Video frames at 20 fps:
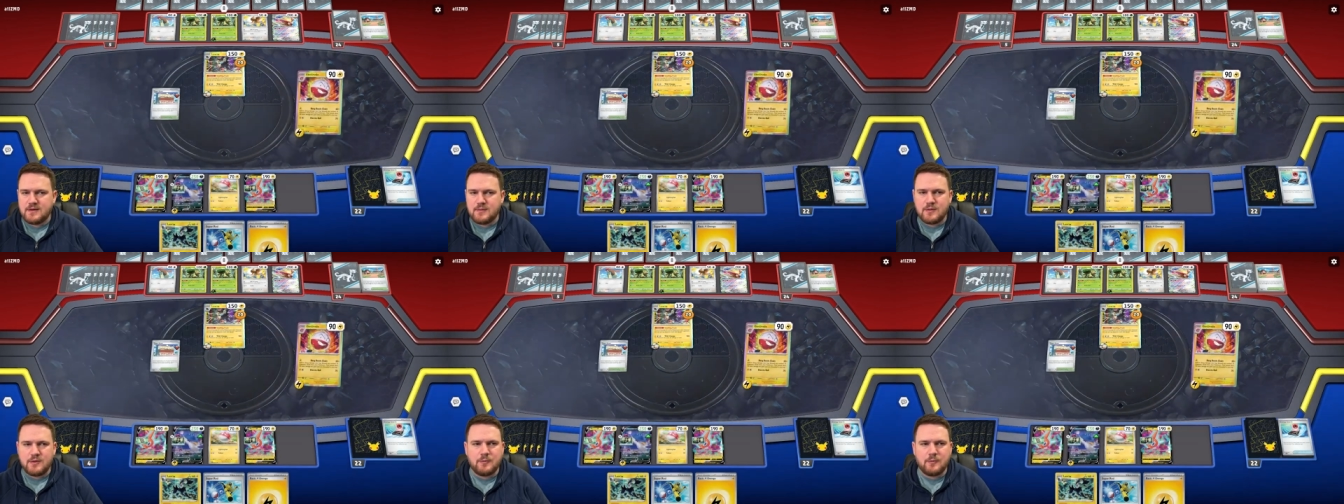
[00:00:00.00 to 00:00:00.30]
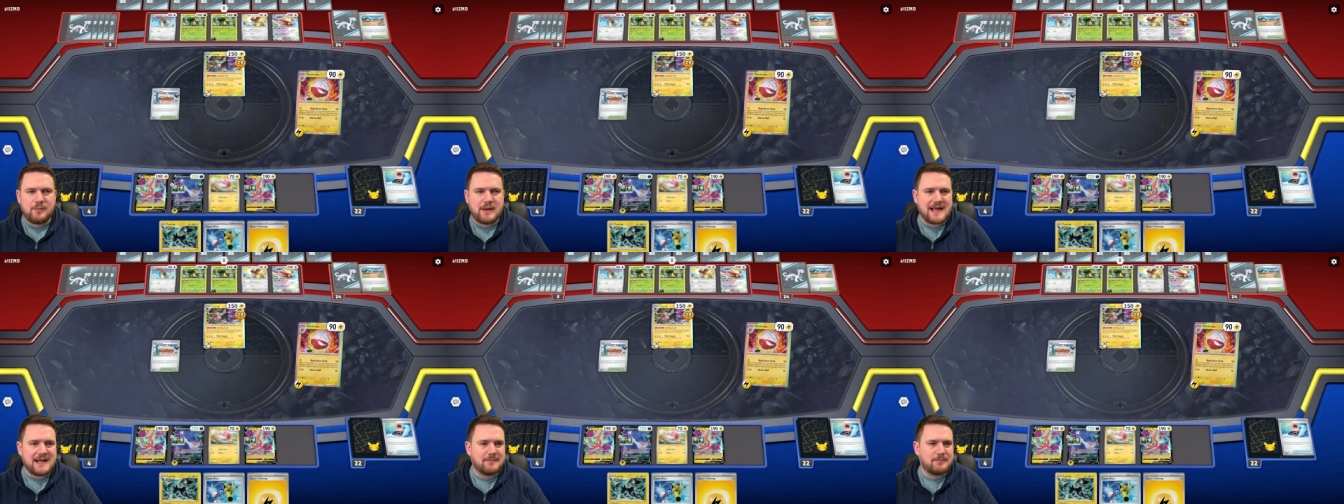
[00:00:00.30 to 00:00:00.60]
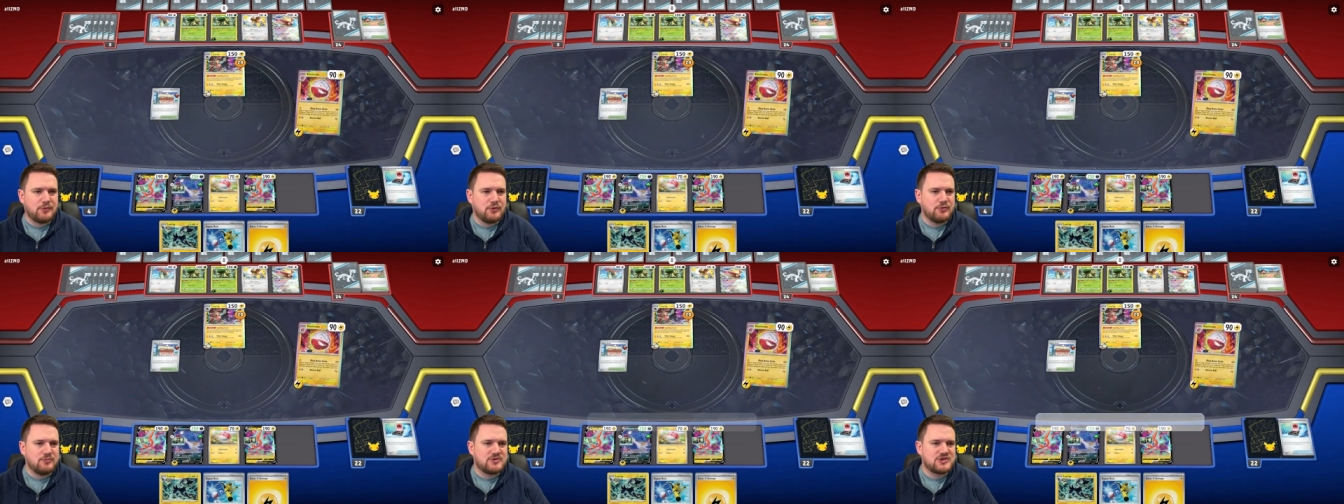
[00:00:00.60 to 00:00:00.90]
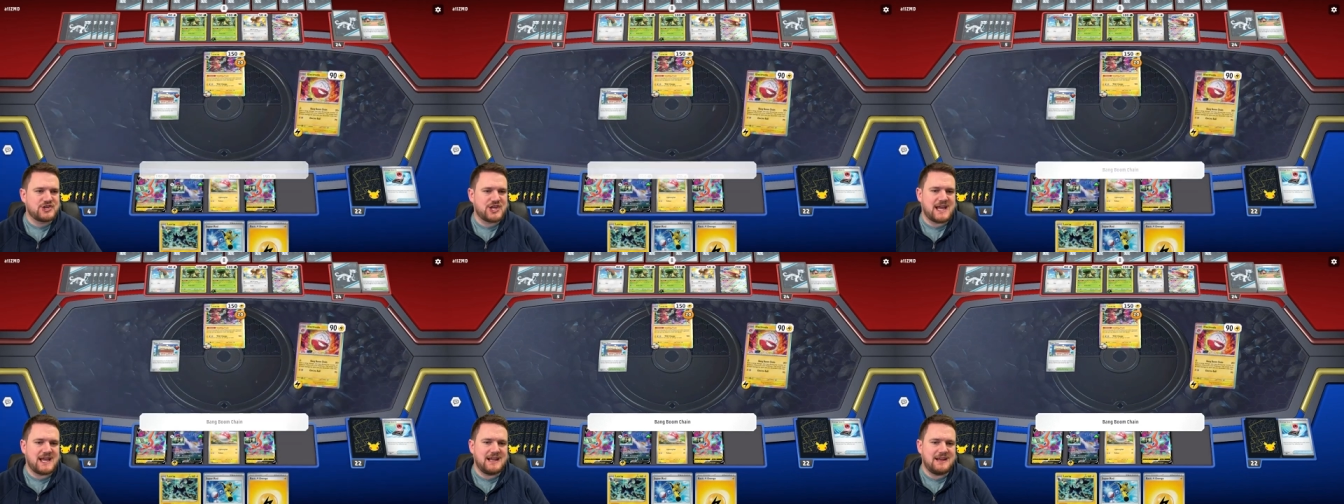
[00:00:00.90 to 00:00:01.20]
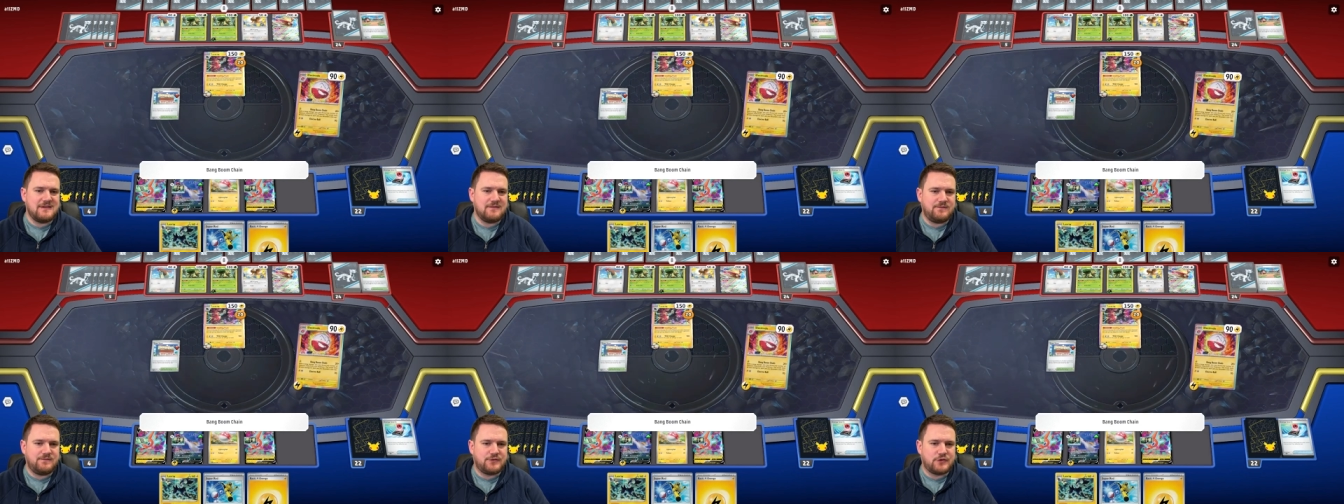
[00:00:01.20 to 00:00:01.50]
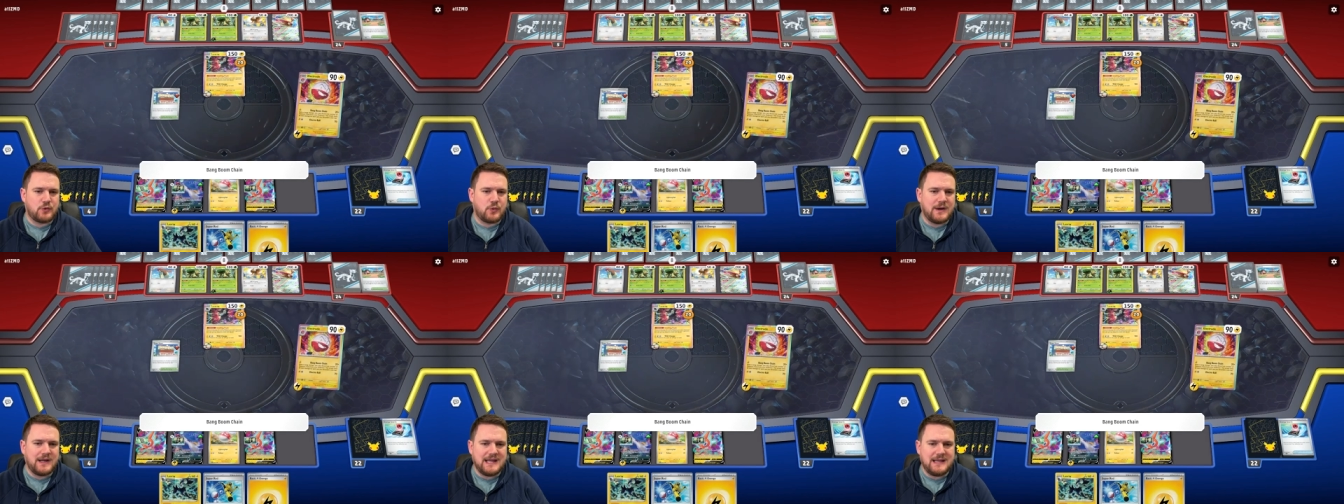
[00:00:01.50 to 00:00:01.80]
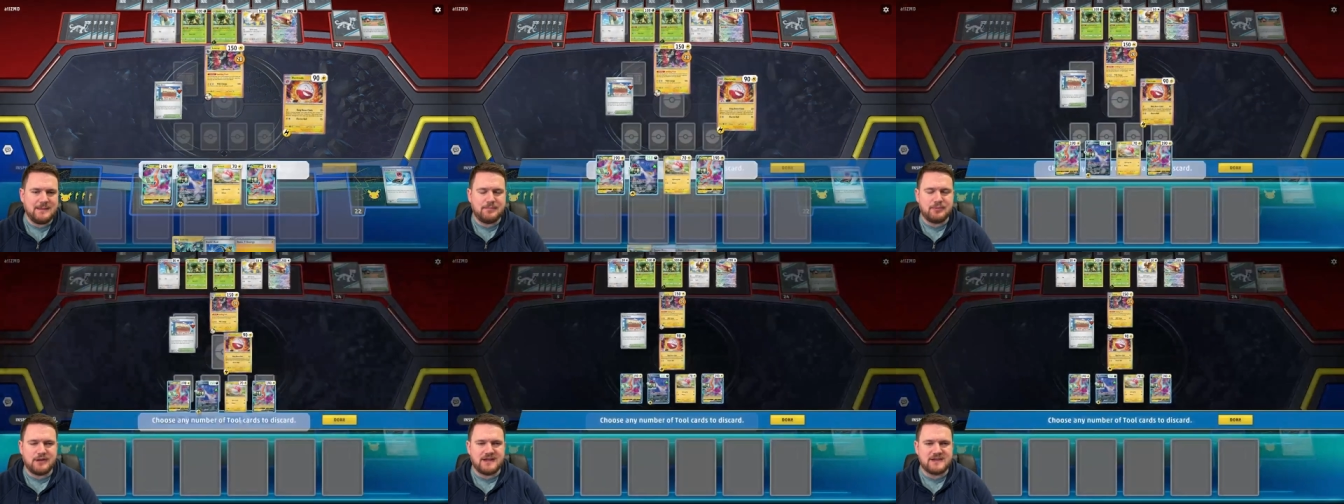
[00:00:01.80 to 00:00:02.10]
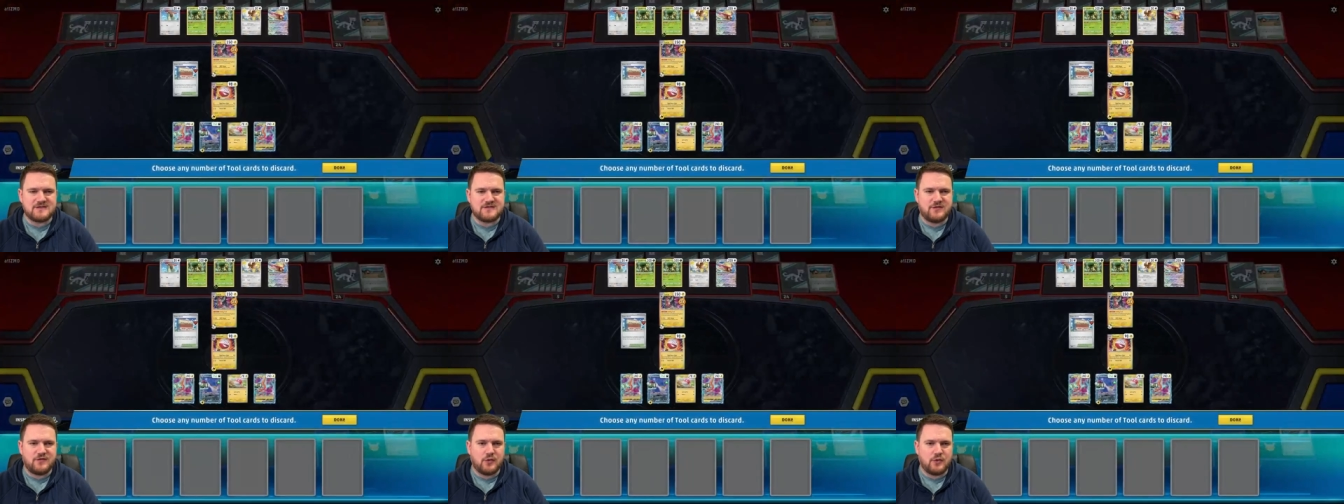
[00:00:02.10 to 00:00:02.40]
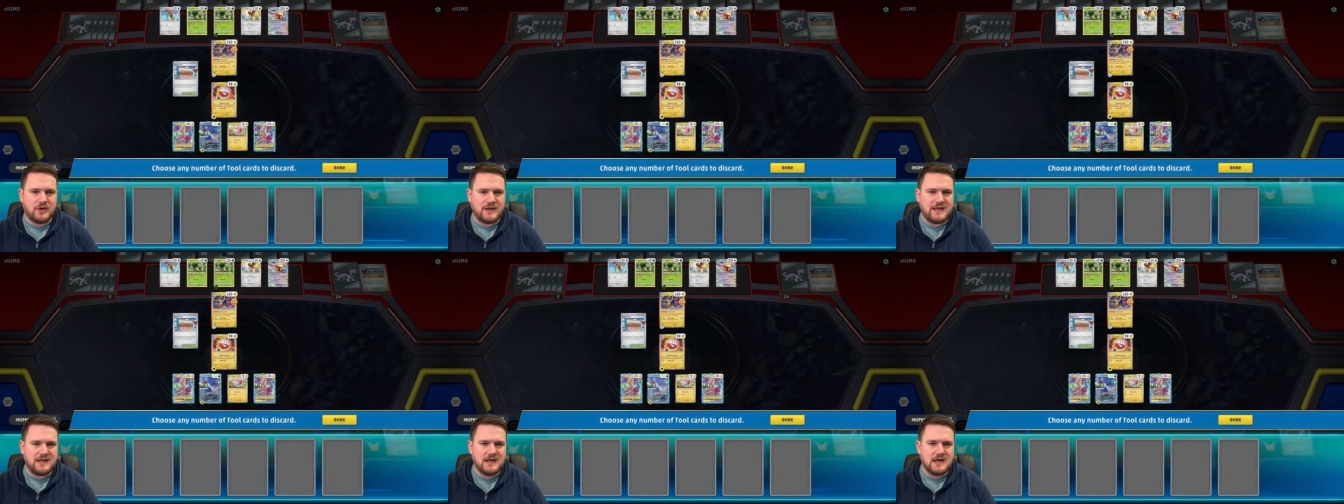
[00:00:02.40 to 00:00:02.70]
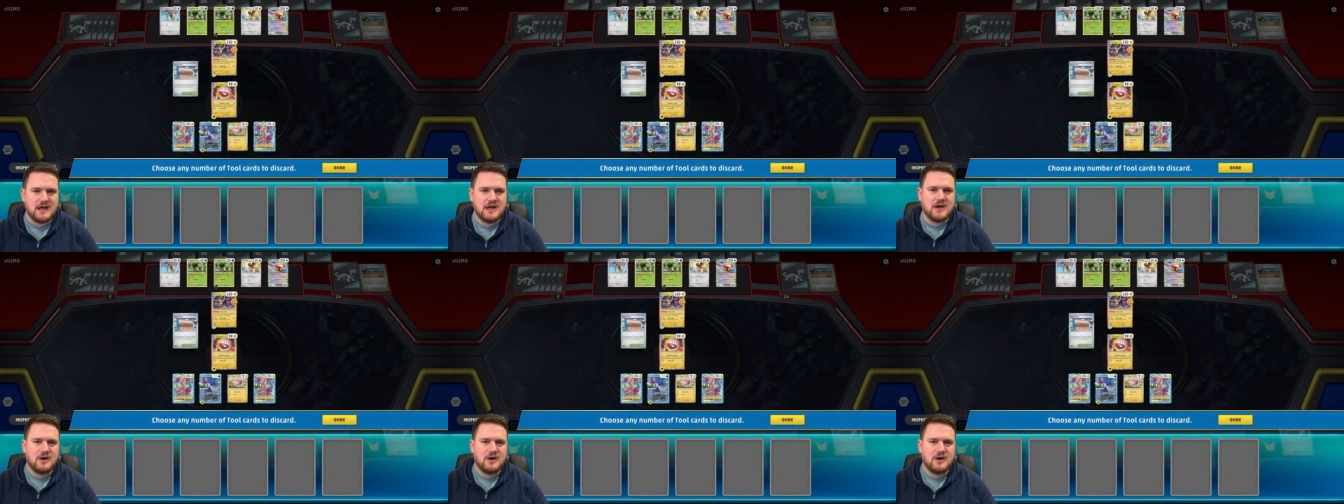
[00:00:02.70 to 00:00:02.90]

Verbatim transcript: We'll Bang Boom Chain, 20 plus 40.